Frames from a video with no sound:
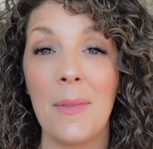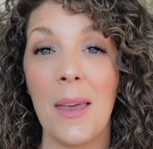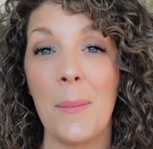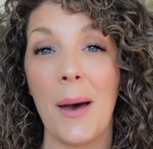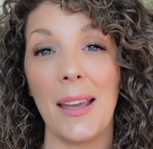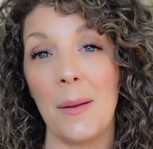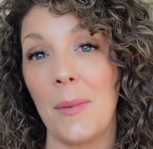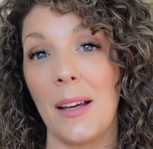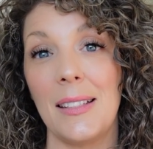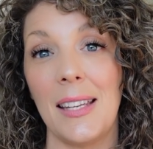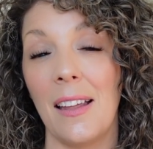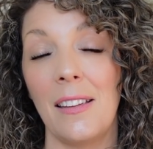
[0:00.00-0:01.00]
them. I am
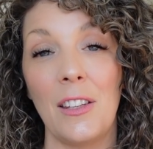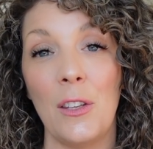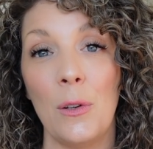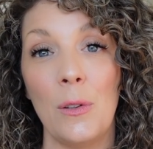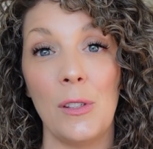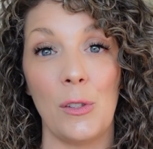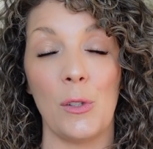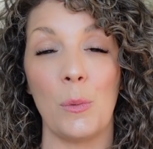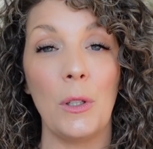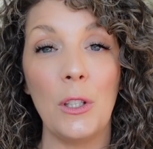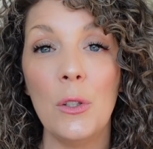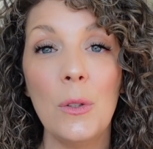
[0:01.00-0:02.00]
not telling you this is
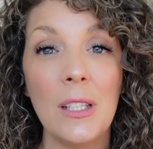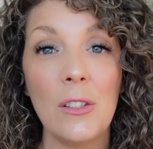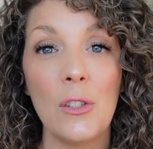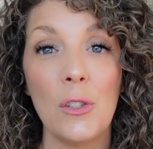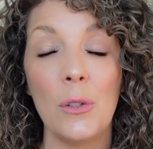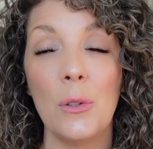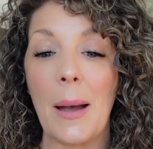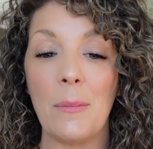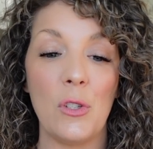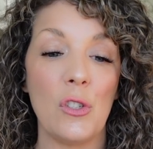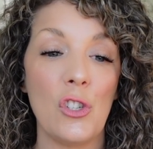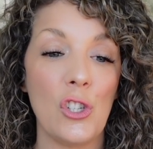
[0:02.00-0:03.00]
what you need to do. I'm
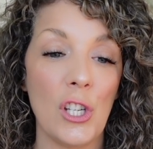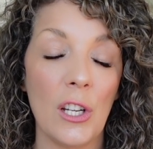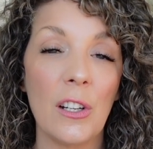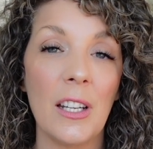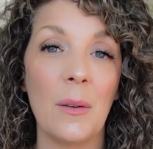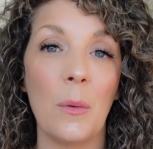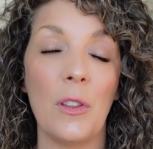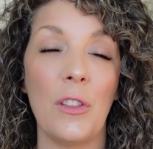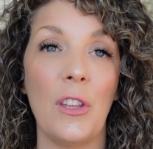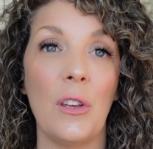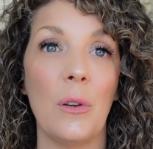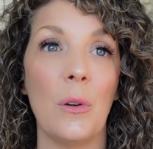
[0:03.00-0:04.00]
just sharing with
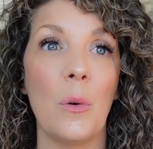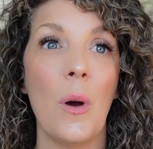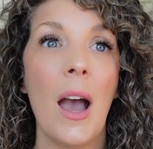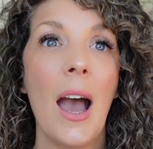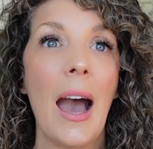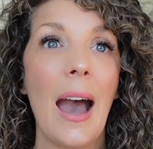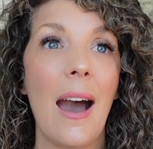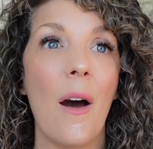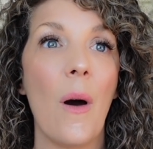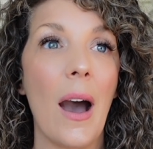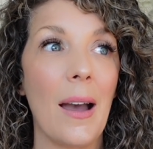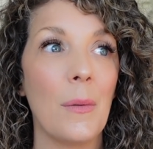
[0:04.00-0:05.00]
you
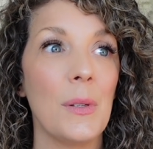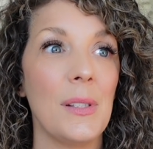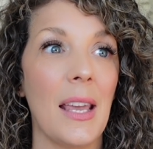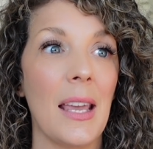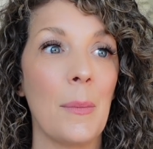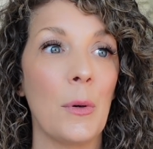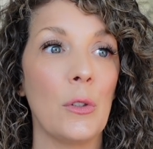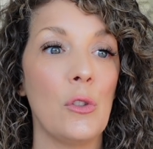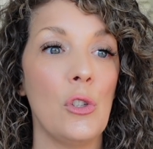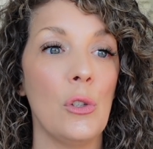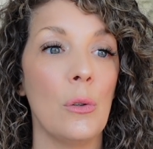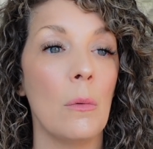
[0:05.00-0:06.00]
how I was able
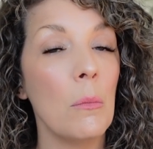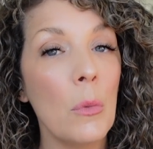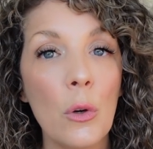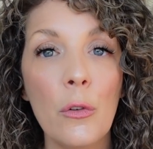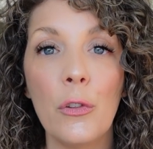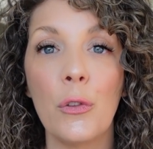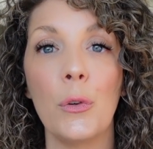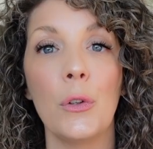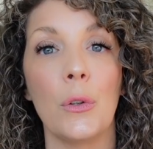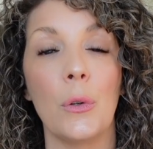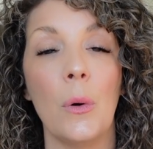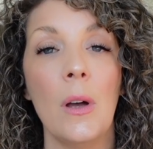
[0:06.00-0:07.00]
to move
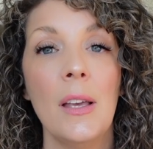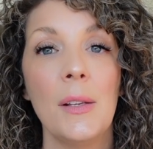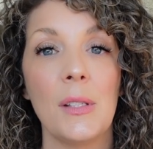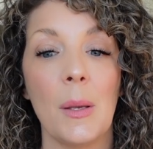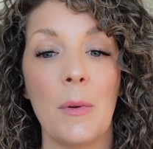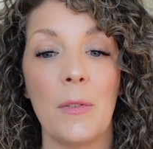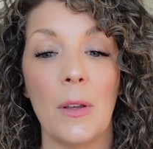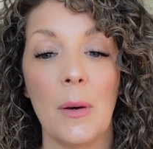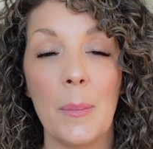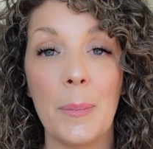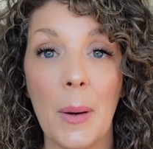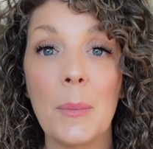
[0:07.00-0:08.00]
through some of
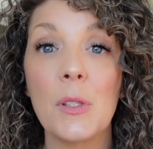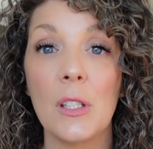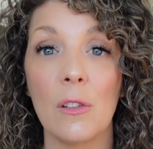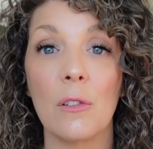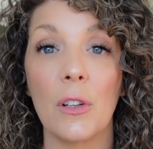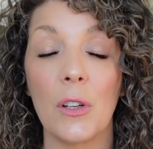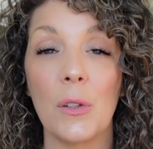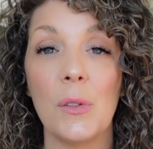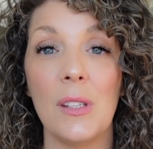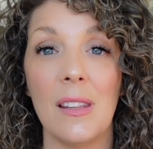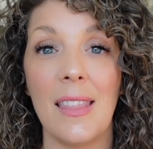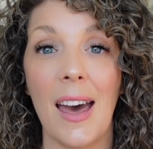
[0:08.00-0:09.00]
the bumps in the
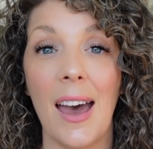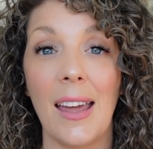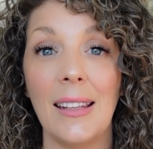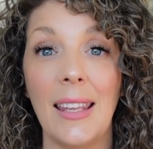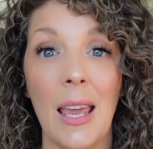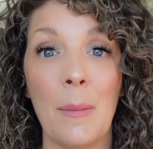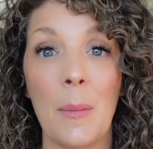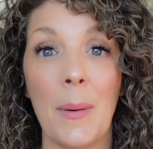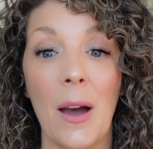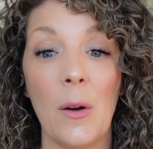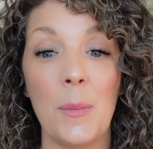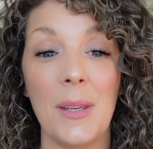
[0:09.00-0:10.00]
roads that came
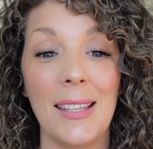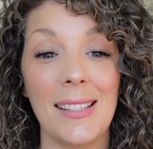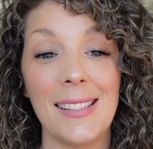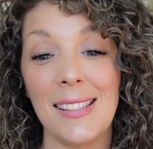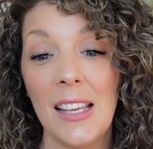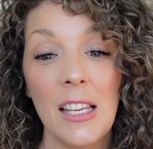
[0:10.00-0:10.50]
about, because,